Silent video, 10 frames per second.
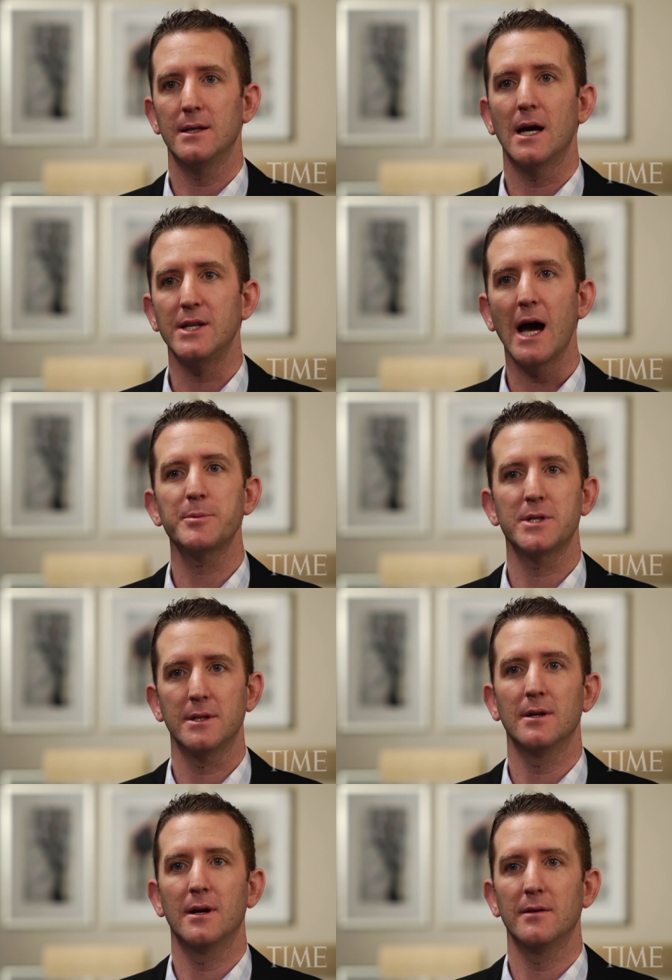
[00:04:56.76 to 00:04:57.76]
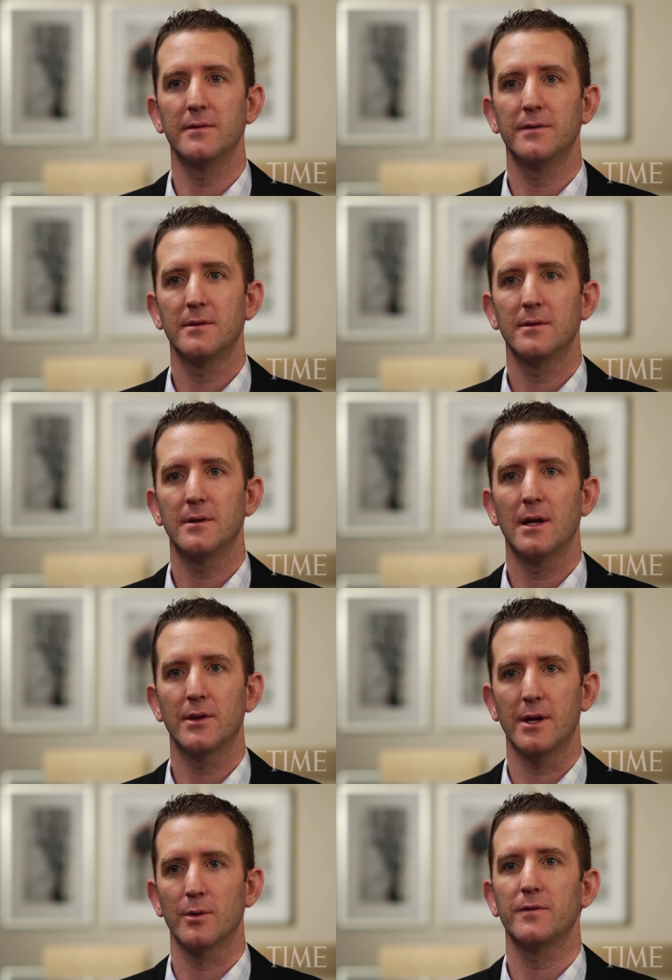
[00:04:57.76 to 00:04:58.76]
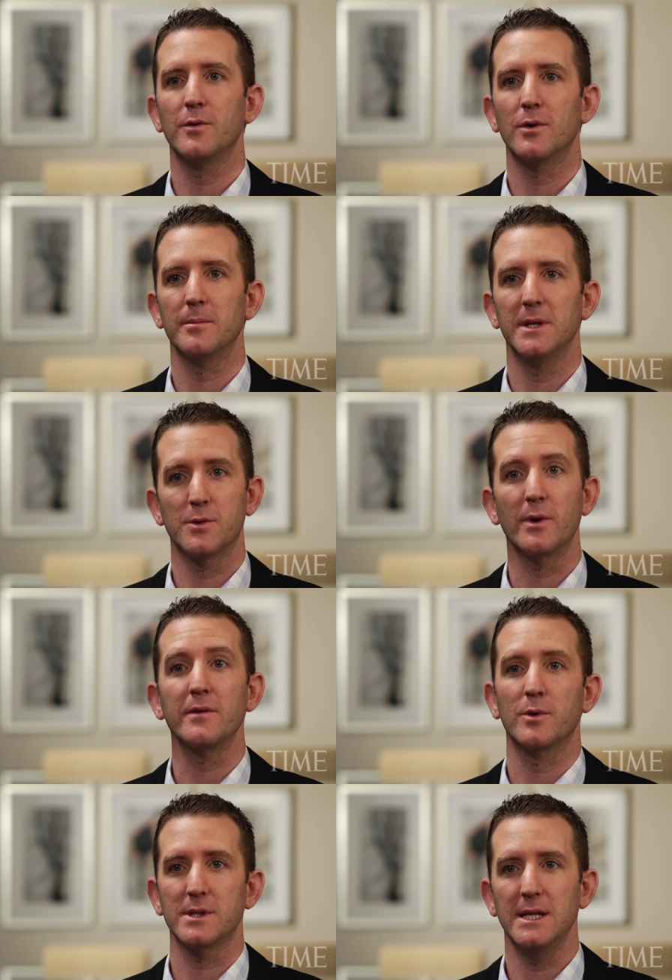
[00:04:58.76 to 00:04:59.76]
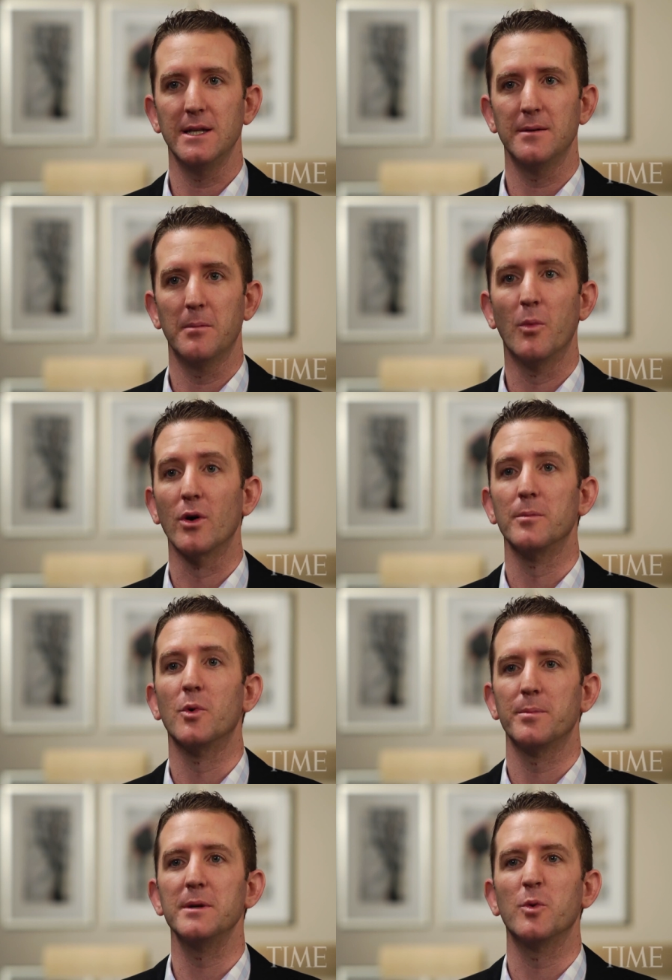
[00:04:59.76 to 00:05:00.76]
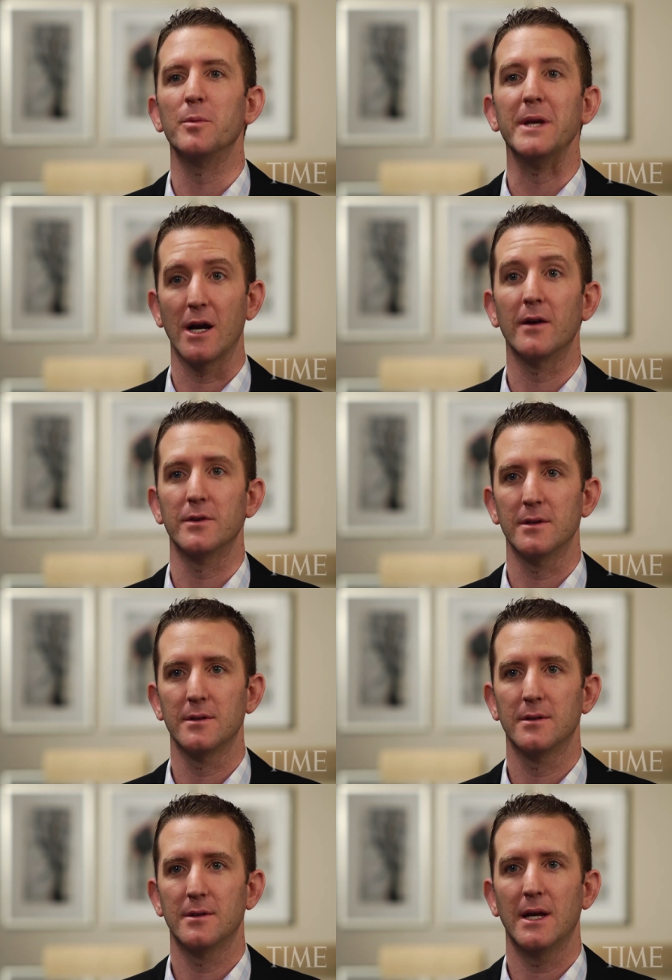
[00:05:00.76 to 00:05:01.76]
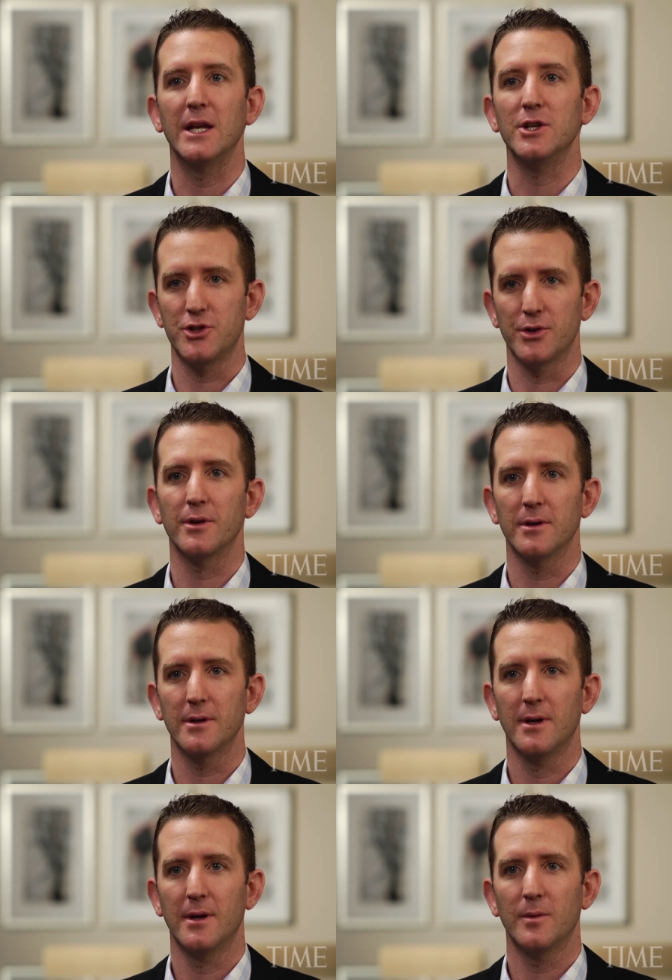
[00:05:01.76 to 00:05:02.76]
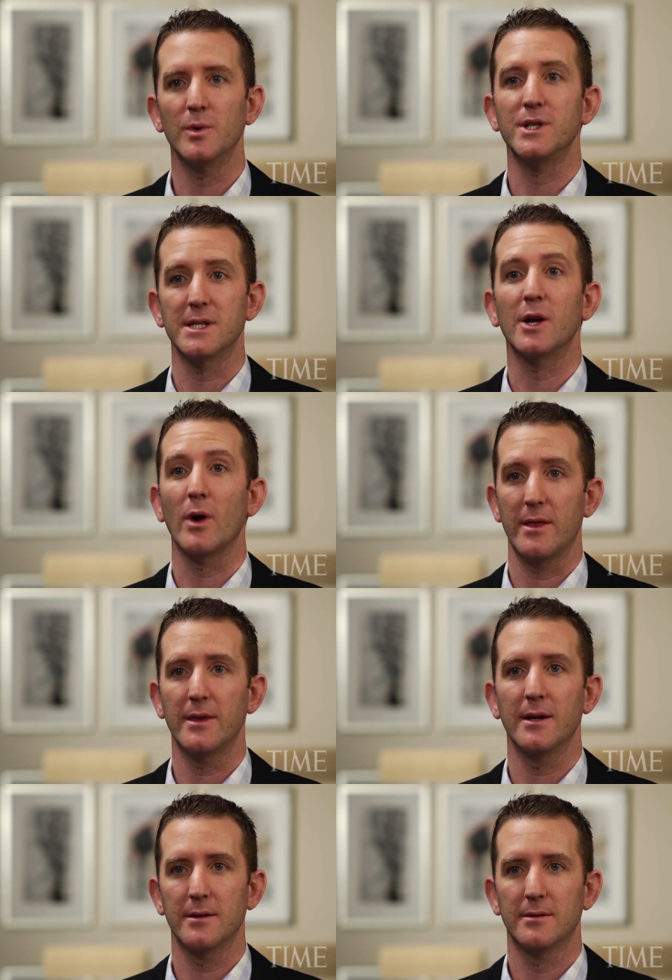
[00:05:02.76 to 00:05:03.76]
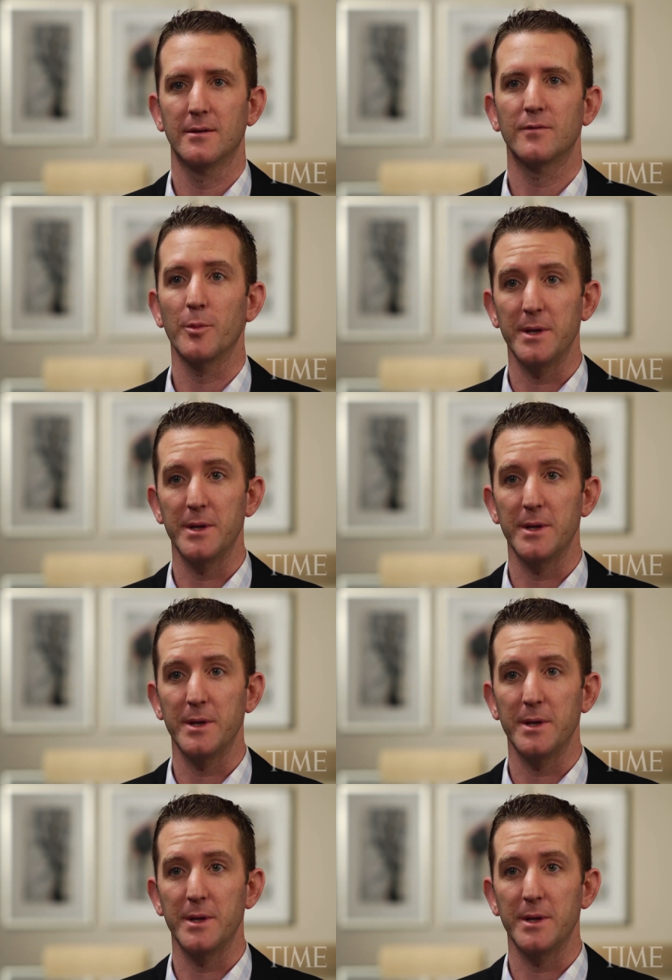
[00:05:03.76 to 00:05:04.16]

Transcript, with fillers: adoption of healthcare reform in 2014, more and more people will be covered and insured, which is a great thing for